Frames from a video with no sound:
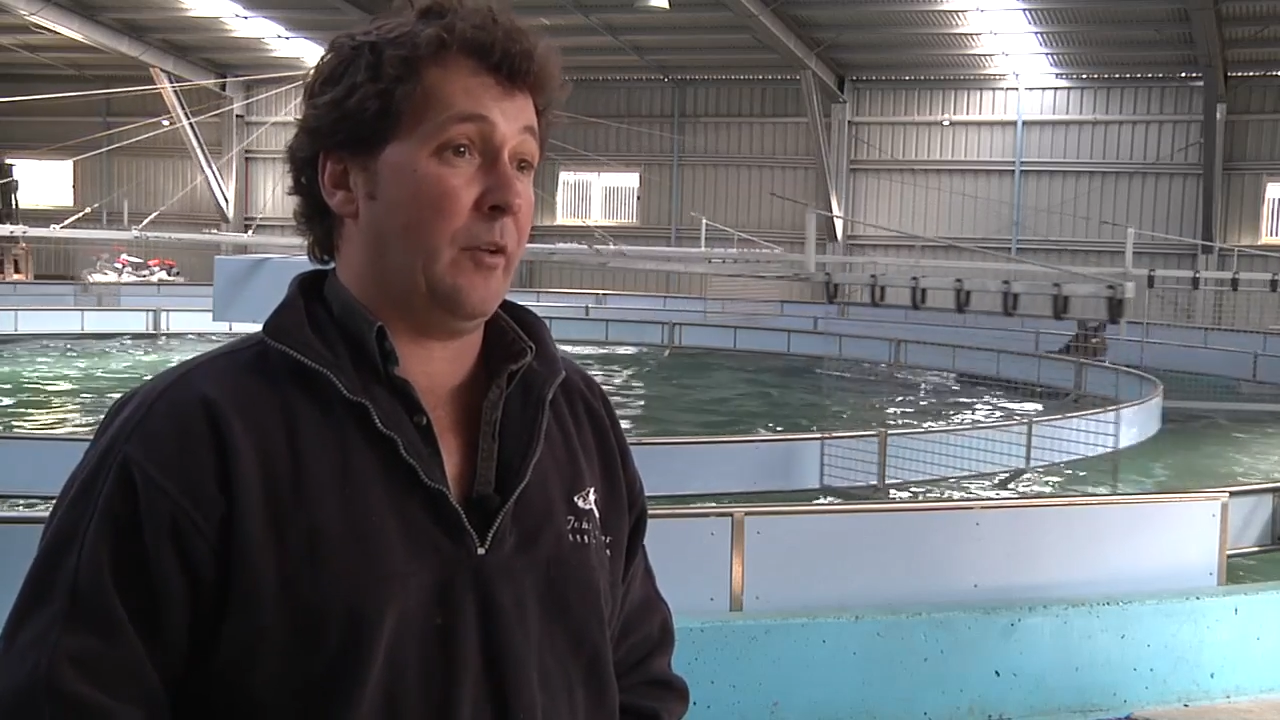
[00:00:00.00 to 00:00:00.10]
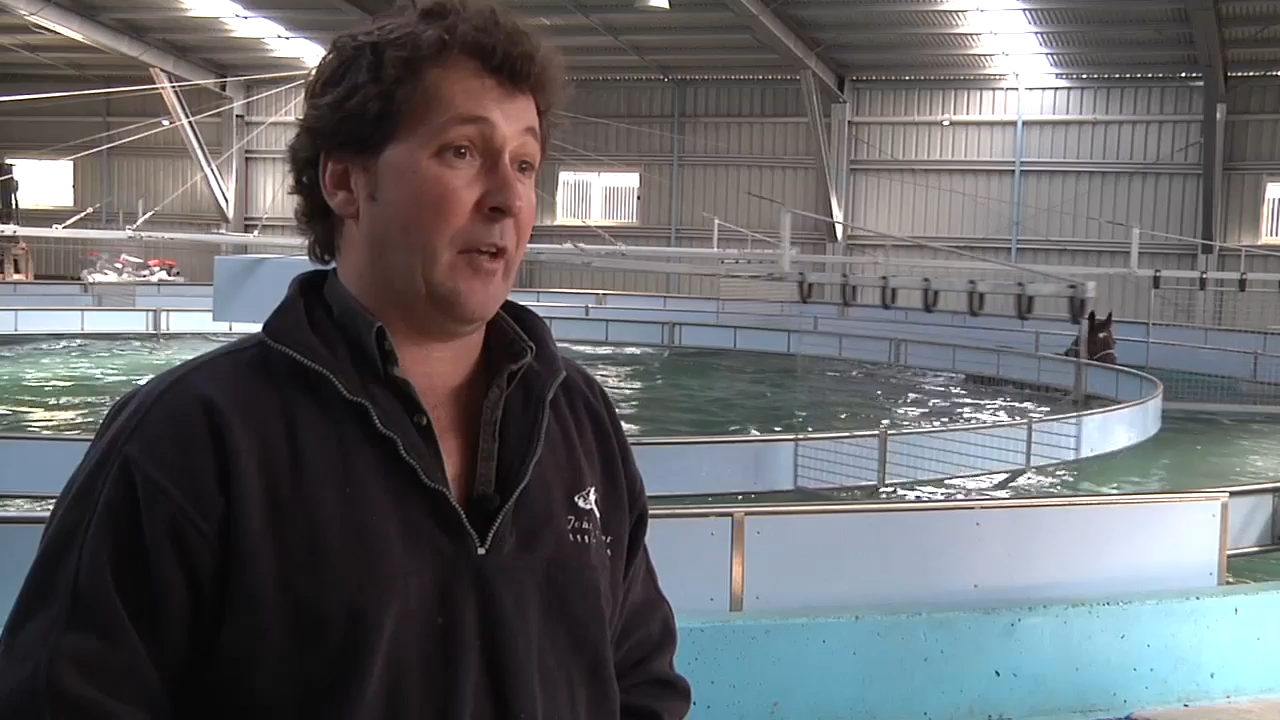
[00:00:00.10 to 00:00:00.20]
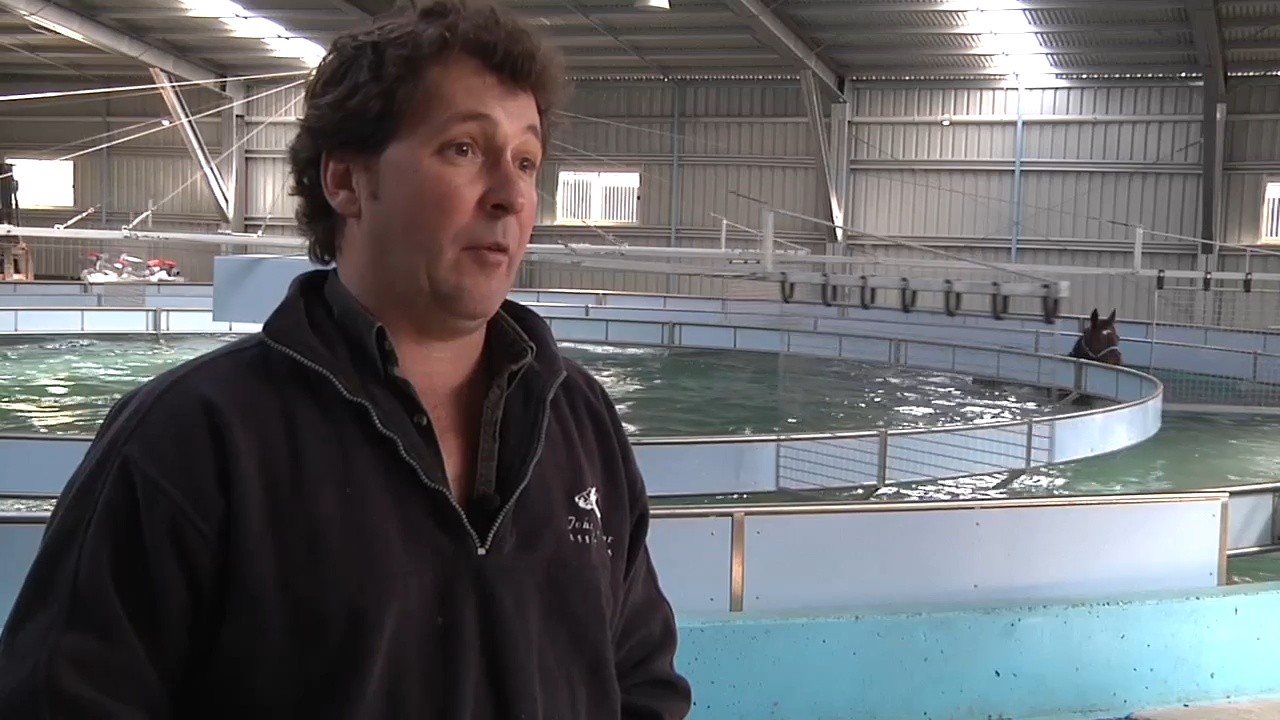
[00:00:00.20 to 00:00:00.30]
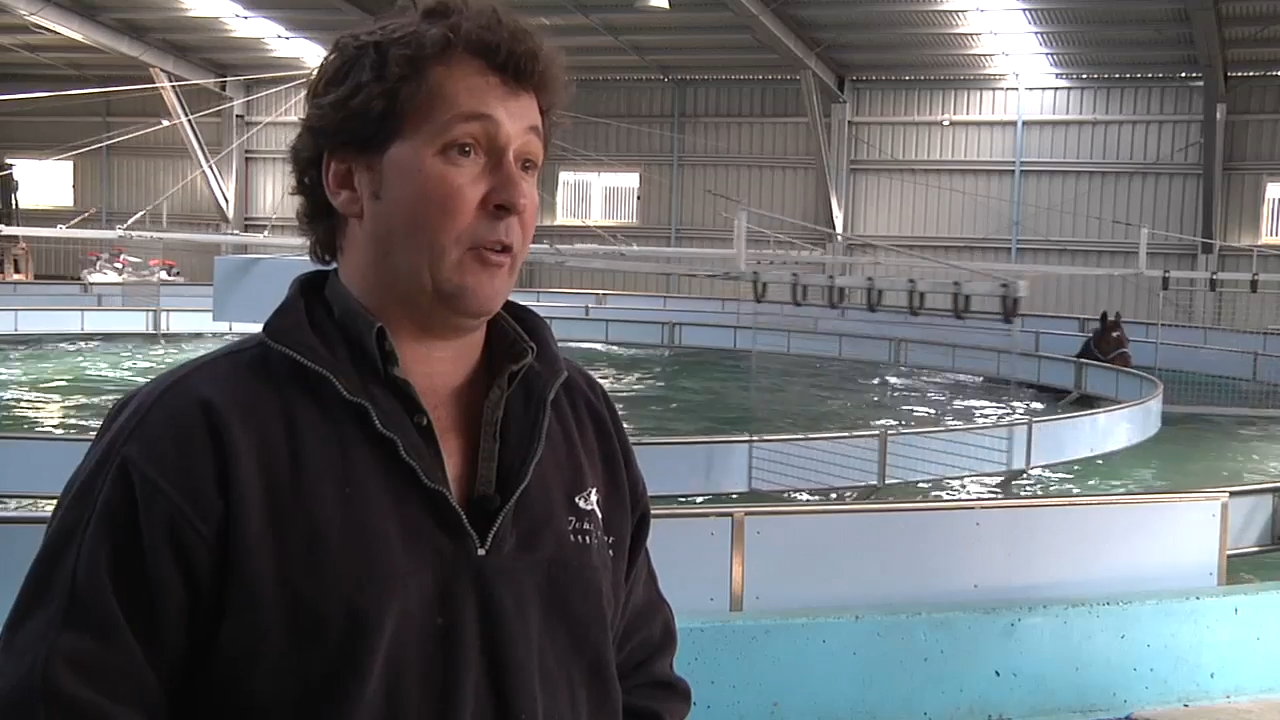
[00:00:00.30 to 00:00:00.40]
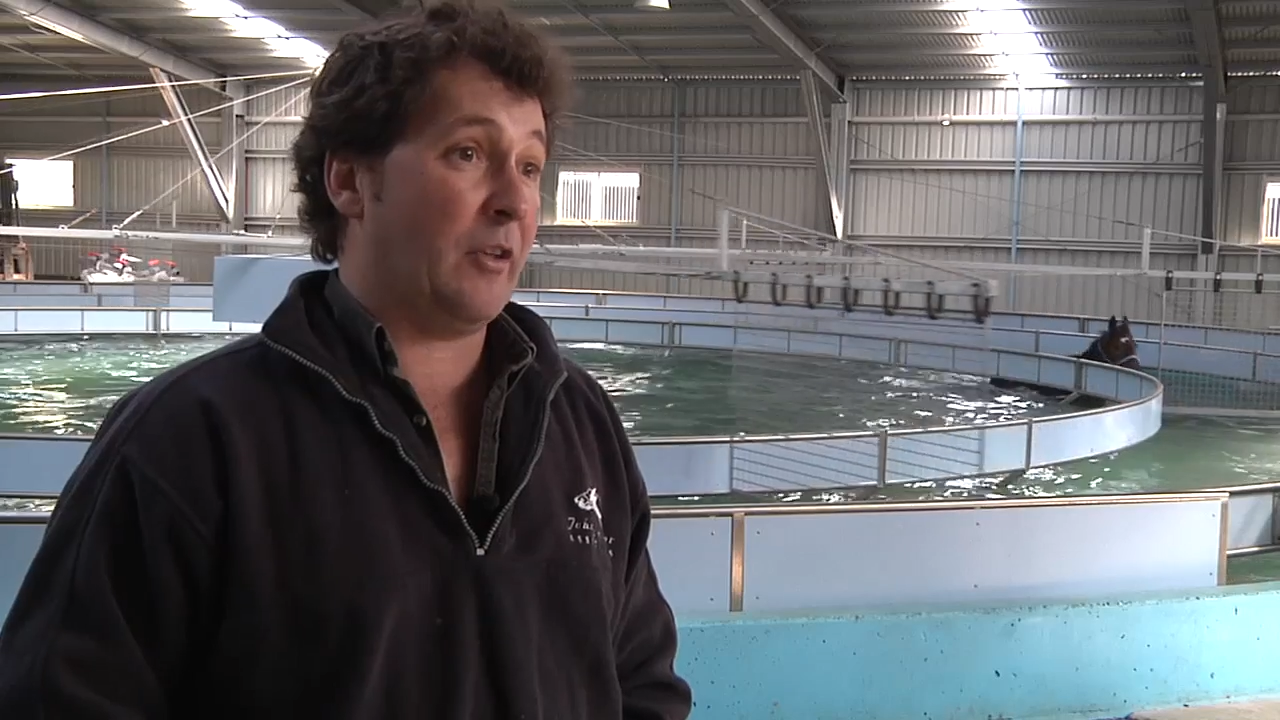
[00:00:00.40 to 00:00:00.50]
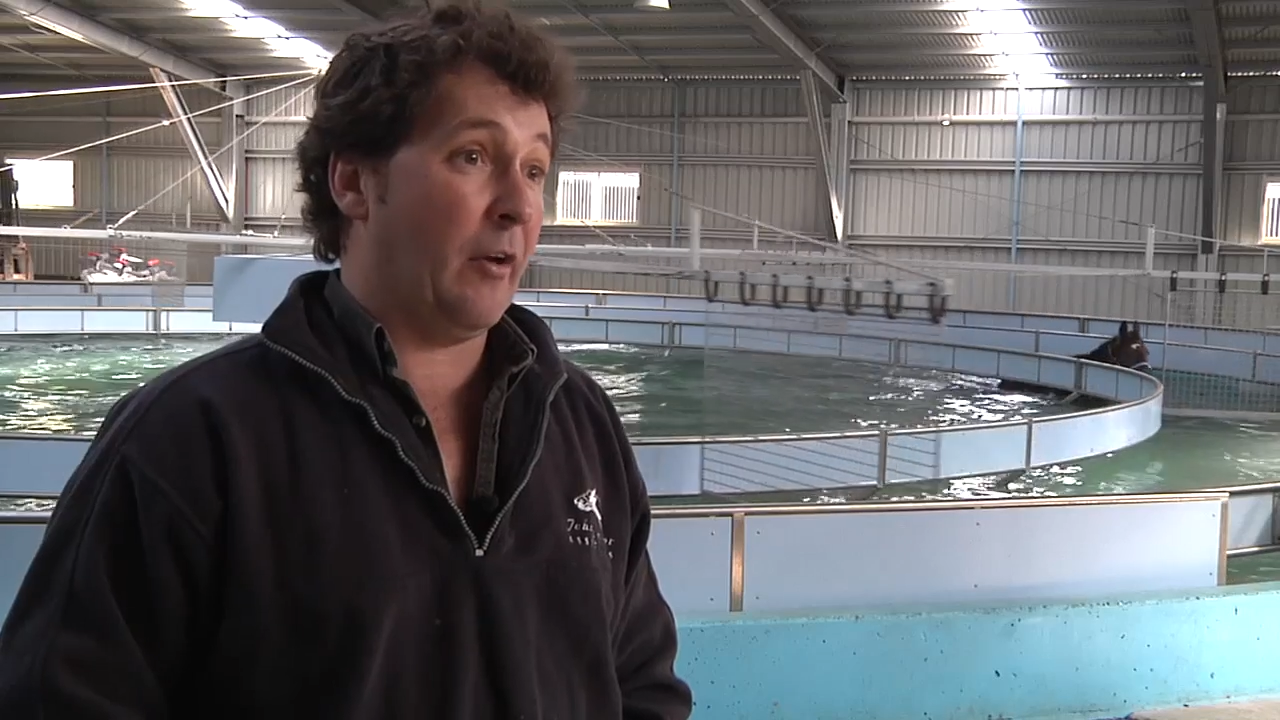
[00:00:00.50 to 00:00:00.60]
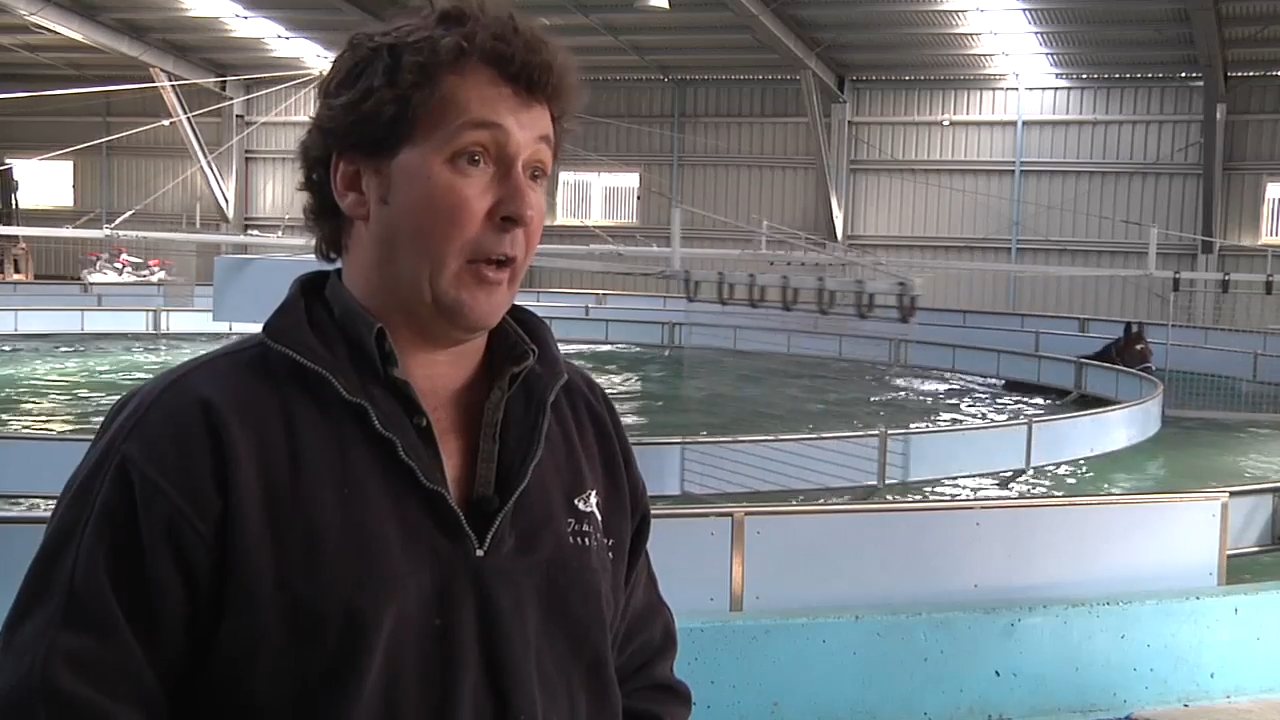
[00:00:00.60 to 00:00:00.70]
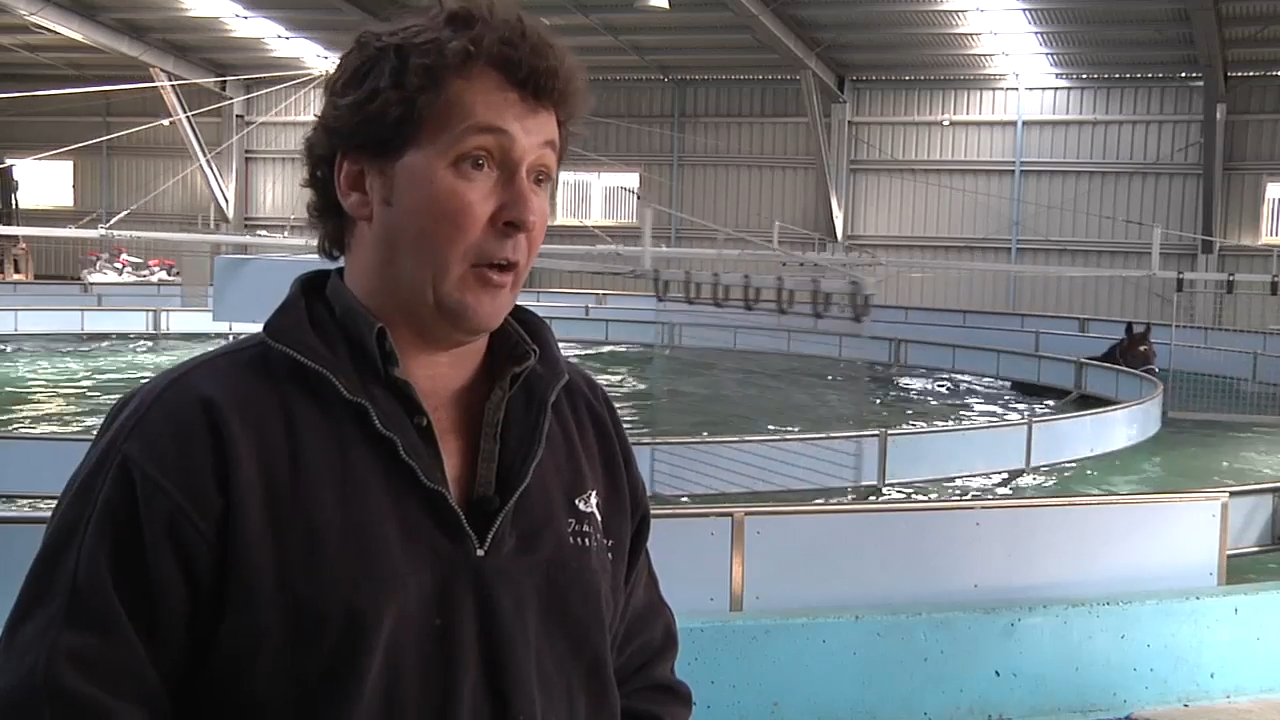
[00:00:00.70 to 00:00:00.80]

is otherwise going